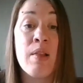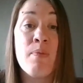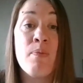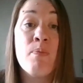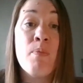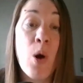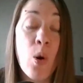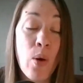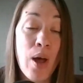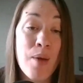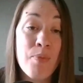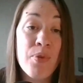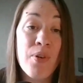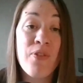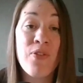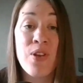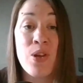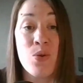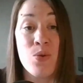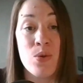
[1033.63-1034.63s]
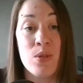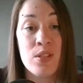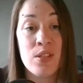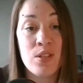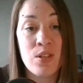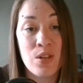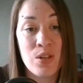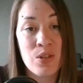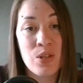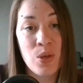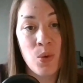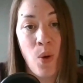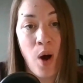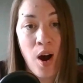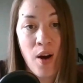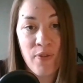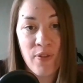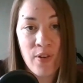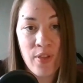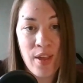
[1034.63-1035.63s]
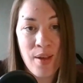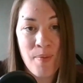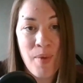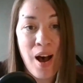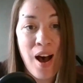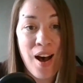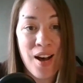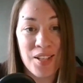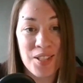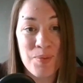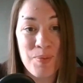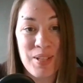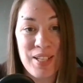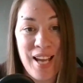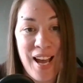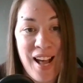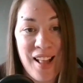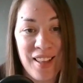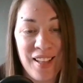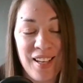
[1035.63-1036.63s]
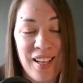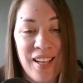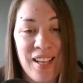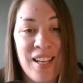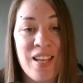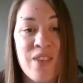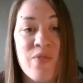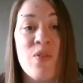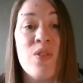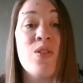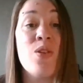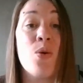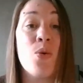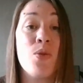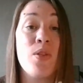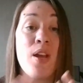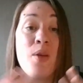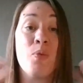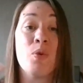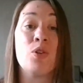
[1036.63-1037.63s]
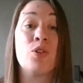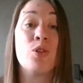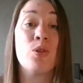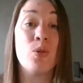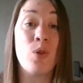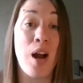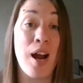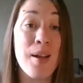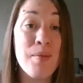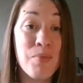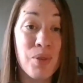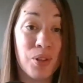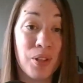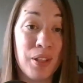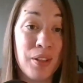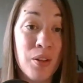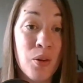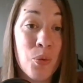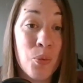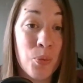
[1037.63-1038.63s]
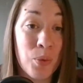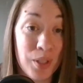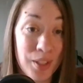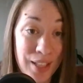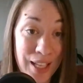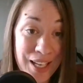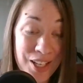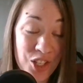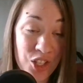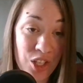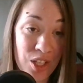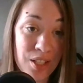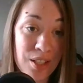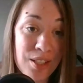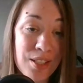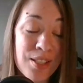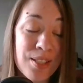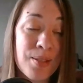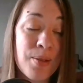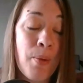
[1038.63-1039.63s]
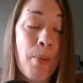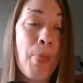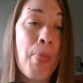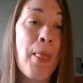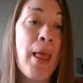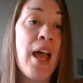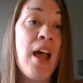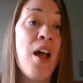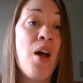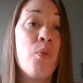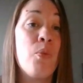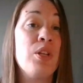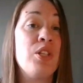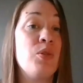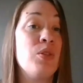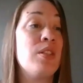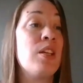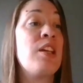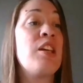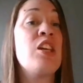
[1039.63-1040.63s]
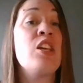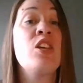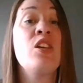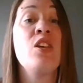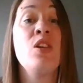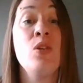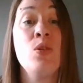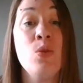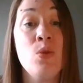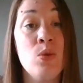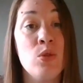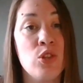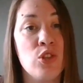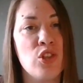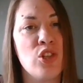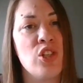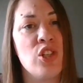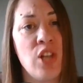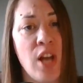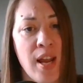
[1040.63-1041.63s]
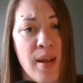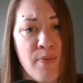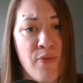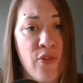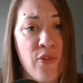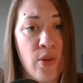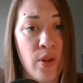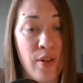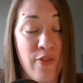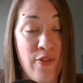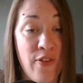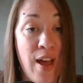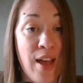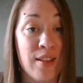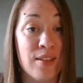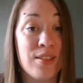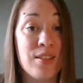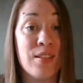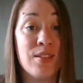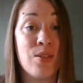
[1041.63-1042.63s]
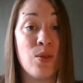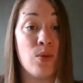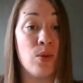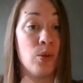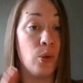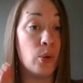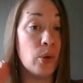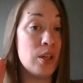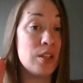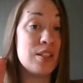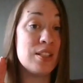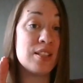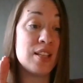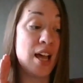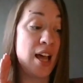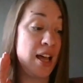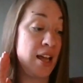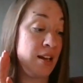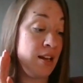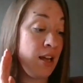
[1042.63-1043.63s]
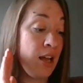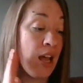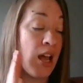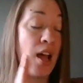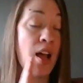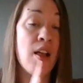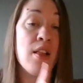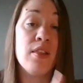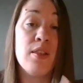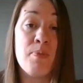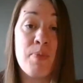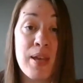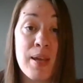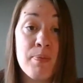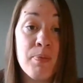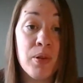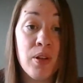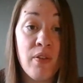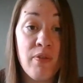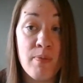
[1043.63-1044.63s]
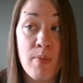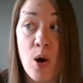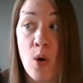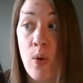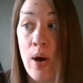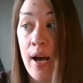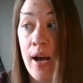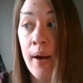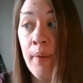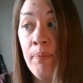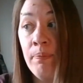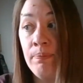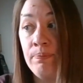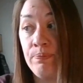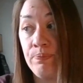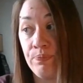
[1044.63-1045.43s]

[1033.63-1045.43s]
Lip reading: Moab refused to offer them hospitality, even though they were tribal relations, which was a huge shameful offense. And so the Lord said, the people of Moab